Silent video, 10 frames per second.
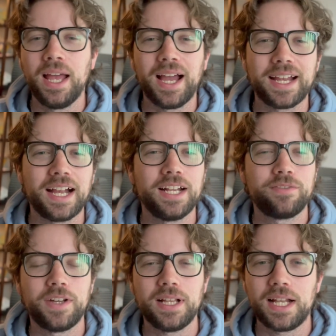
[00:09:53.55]
I kind of
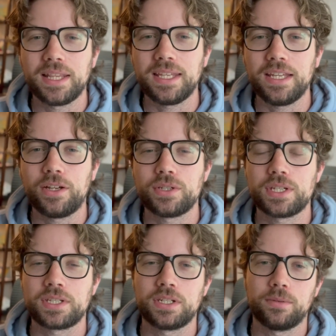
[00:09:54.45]
fell out of the
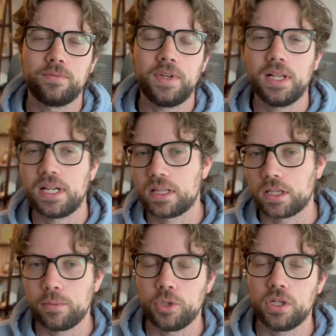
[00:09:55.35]
ecosystem, fell out of the
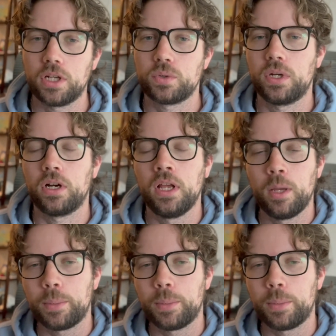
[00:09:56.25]
community on Twitter,